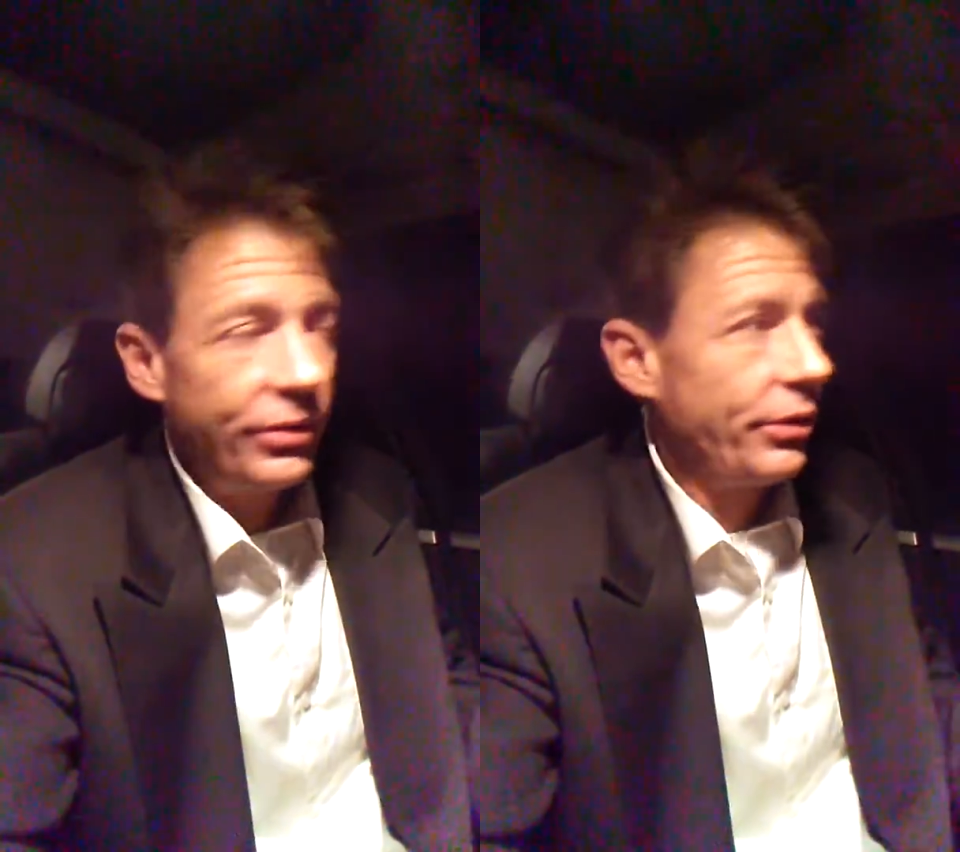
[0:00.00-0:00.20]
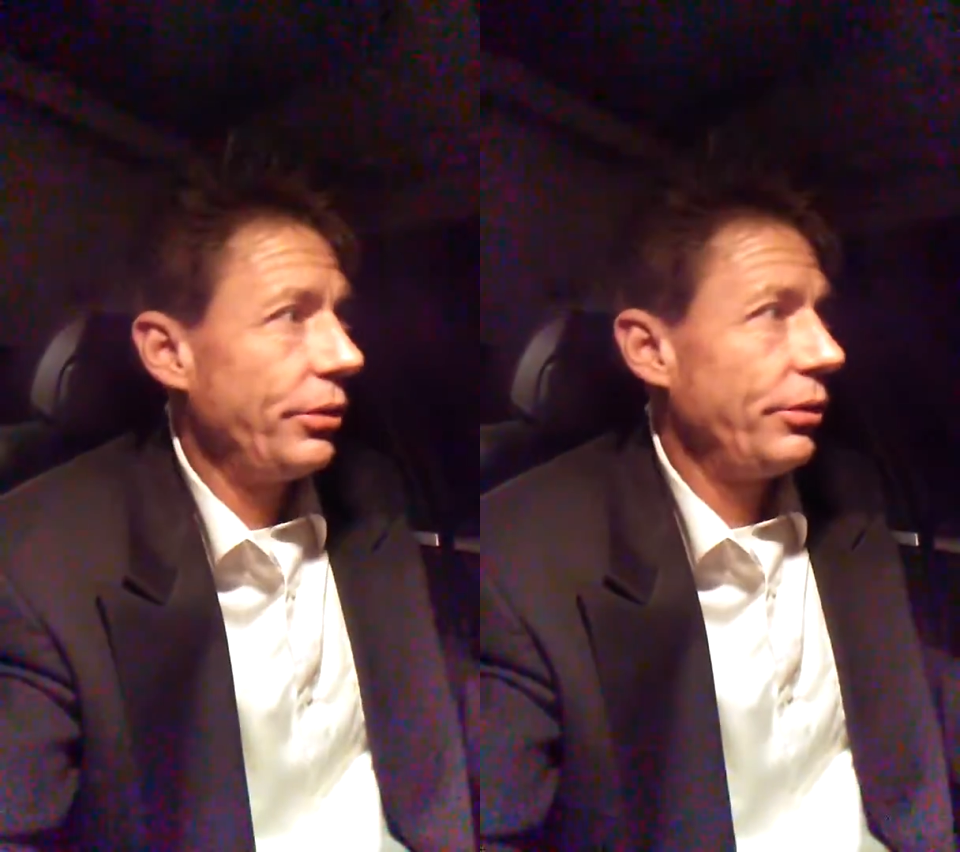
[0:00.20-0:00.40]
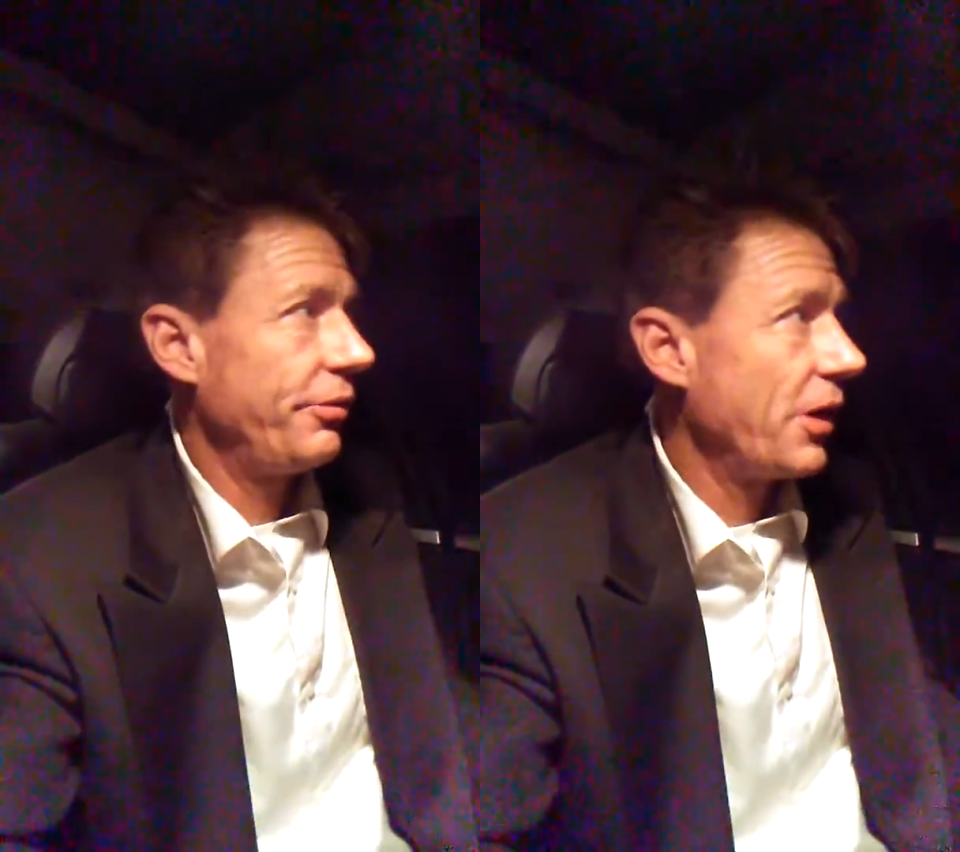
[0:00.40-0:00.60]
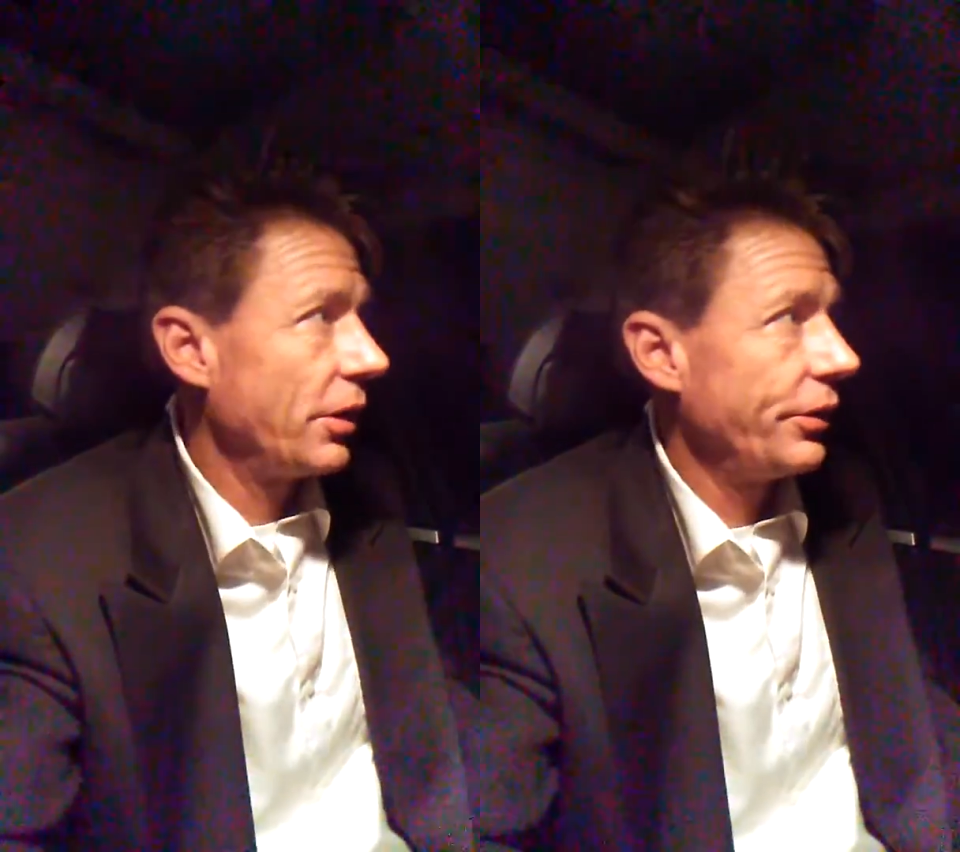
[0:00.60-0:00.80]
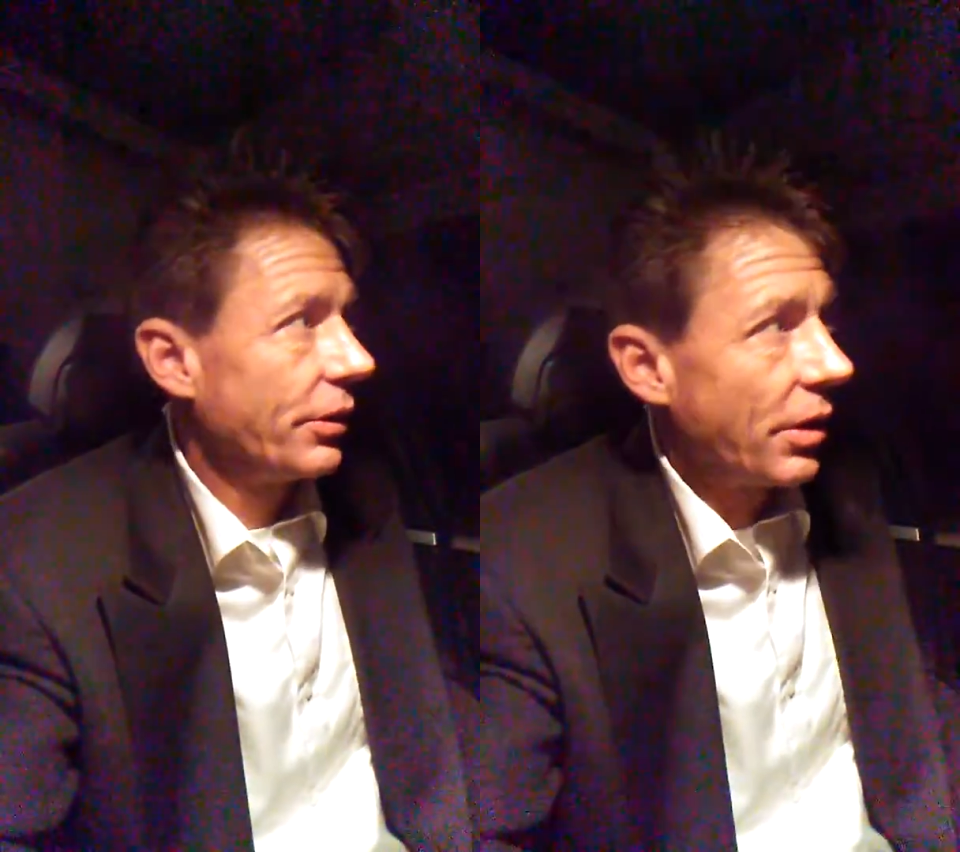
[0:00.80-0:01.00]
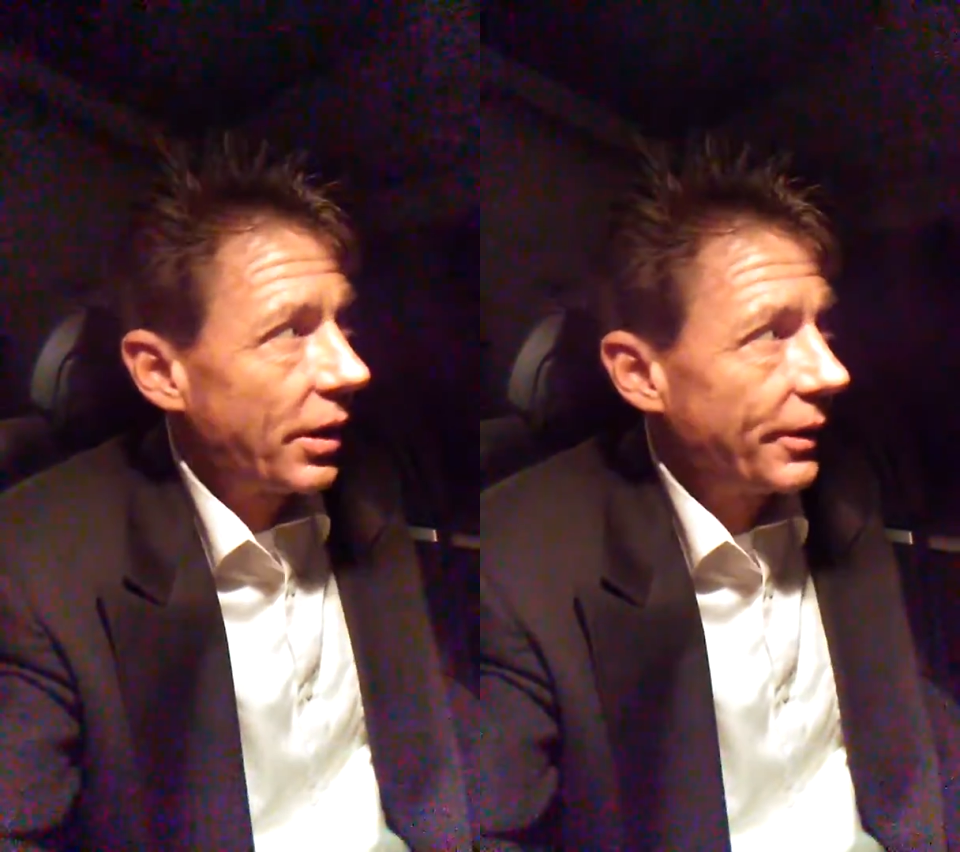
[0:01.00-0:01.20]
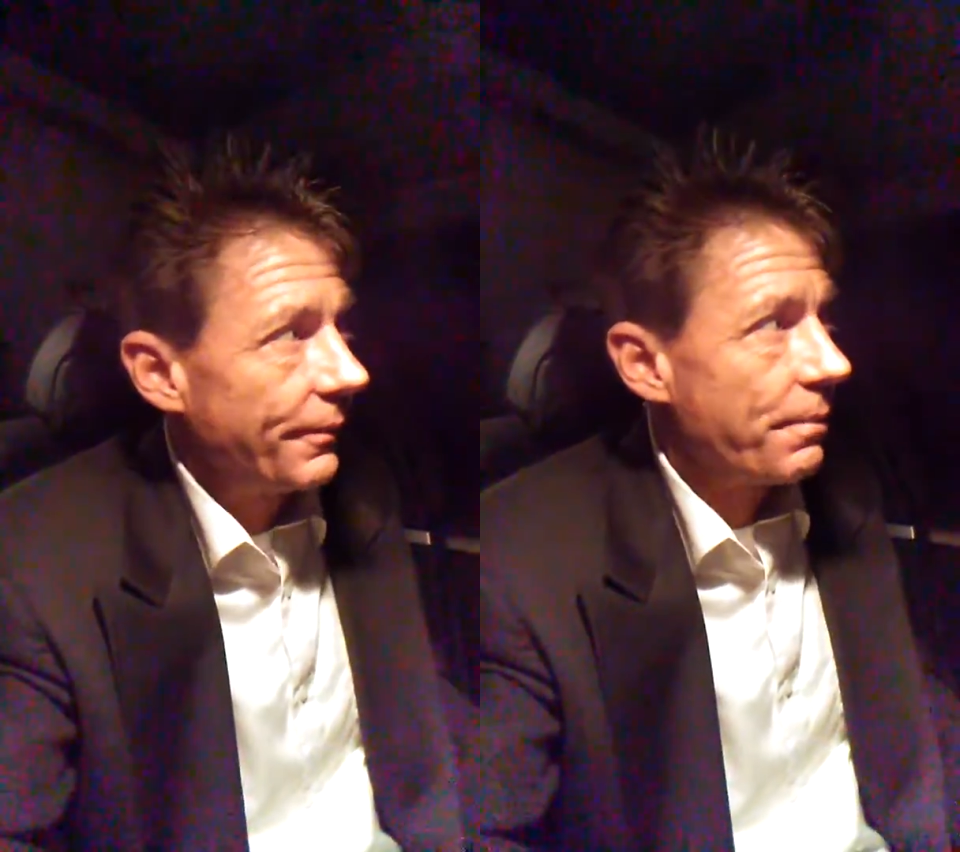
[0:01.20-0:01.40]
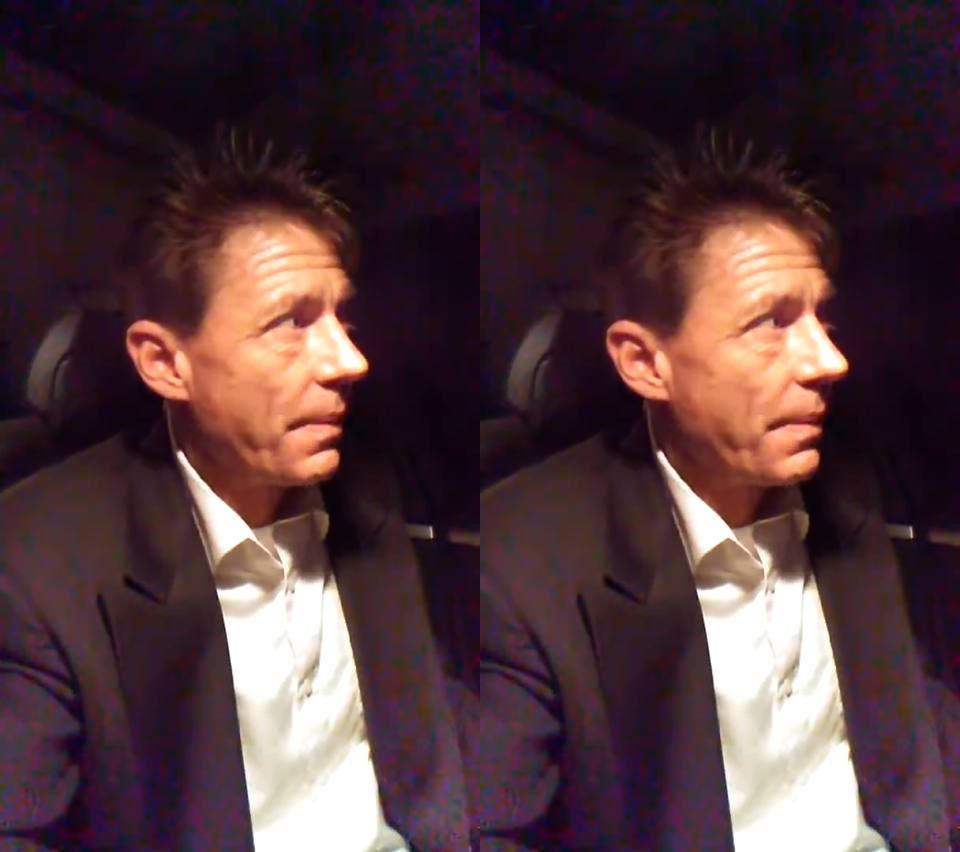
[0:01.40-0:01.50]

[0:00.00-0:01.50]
to follow your heart